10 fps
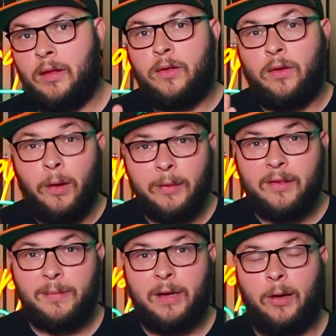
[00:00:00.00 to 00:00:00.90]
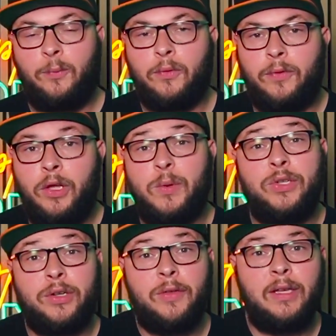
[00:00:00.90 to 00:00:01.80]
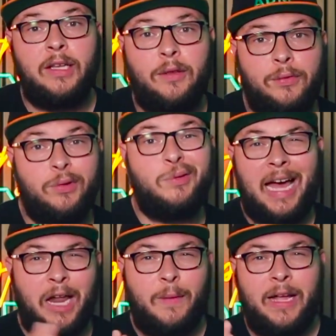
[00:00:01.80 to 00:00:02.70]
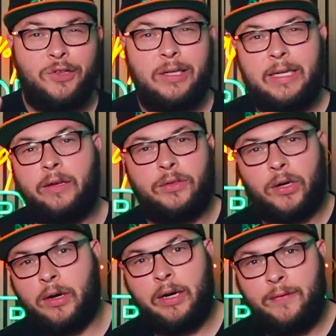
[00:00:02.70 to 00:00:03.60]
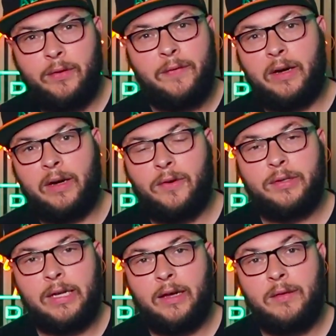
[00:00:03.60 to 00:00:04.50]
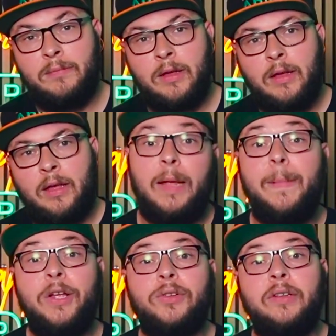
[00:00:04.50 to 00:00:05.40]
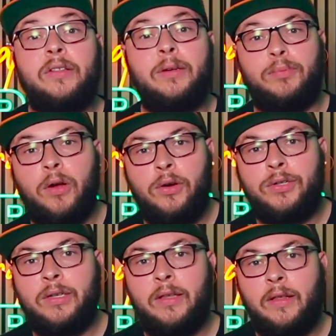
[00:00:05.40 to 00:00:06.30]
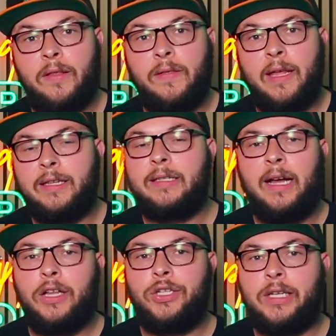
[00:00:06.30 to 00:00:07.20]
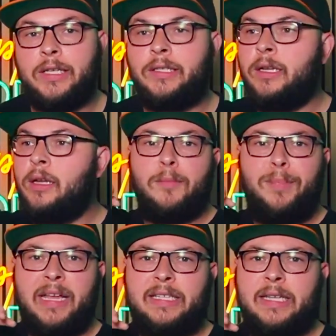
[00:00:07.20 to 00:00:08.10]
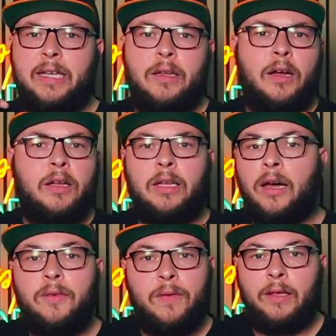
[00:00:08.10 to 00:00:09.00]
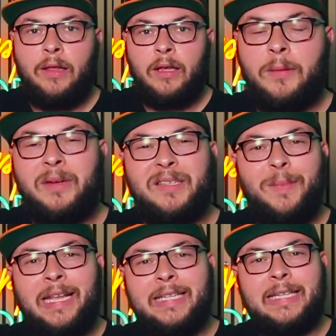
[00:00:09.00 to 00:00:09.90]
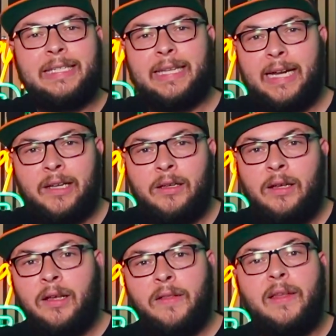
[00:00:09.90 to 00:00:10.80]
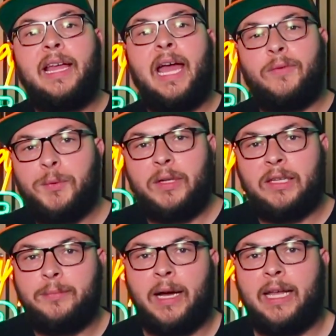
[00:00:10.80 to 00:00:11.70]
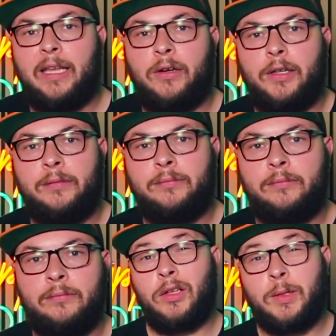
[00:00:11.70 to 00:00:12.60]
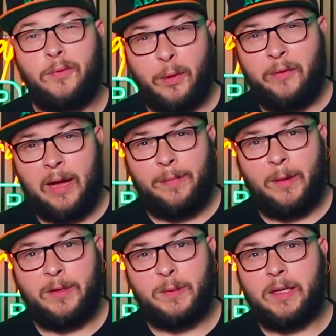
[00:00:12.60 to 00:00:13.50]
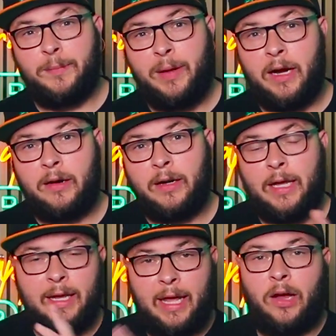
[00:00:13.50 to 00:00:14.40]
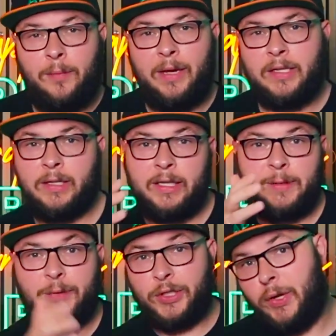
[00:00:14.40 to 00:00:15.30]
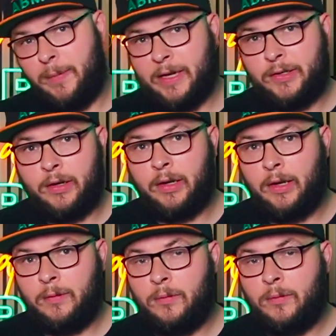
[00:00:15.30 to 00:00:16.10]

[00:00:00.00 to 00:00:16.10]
So I hope this has been helpful for you as you're thinking through, how do I actually nail targeting for the very first time and make sure that it's an approach that is not just based in a gut feeling, but is based in data that everyone can buy in on. So before we wrap up, as we compare again, account-based against persona-based targeting.